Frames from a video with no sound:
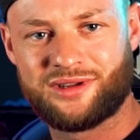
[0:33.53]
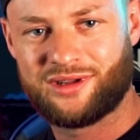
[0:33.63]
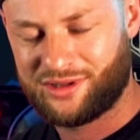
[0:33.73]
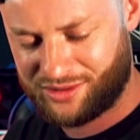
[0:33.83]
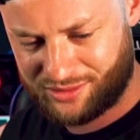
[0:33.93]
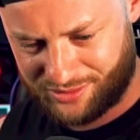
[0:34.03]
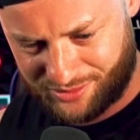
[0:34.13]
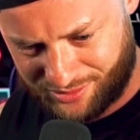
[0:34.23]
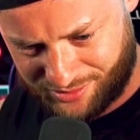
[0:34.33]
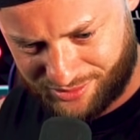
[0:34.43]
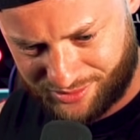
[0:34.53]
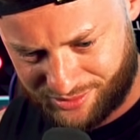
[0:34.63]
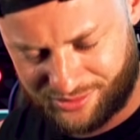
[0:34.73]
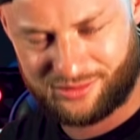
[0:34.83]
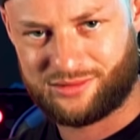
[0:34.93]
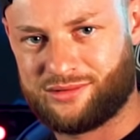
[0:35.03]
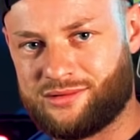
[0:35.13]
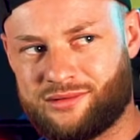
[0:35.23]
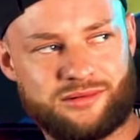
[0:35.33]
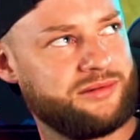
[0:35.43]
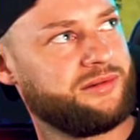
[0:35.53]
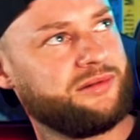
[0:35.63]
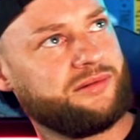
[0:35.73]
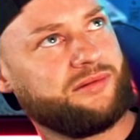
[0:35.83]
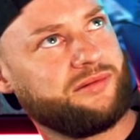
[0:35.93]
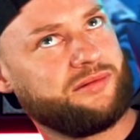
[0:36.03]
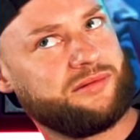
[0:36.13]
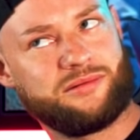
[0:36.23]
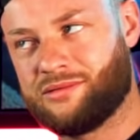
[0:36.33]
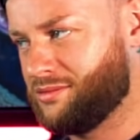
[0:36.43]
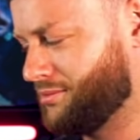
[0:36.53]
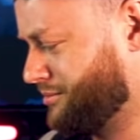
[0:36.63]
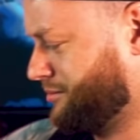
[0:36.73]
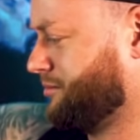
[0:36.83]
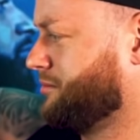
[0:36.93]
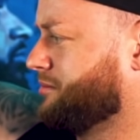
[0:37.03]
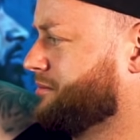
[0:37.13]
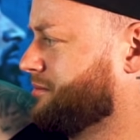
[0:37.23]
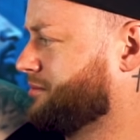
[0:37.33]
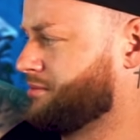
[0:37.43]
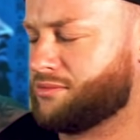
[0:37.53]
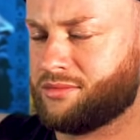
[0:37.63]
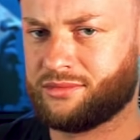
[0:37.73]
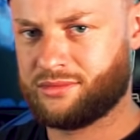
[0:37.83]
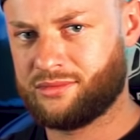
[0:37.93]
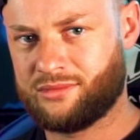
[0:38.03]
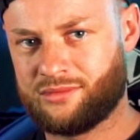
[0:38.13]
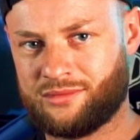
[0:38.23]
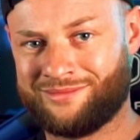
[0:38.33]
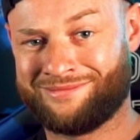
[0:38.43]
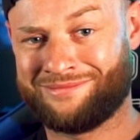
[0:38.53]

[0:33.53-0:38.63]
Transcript: Nothing is said.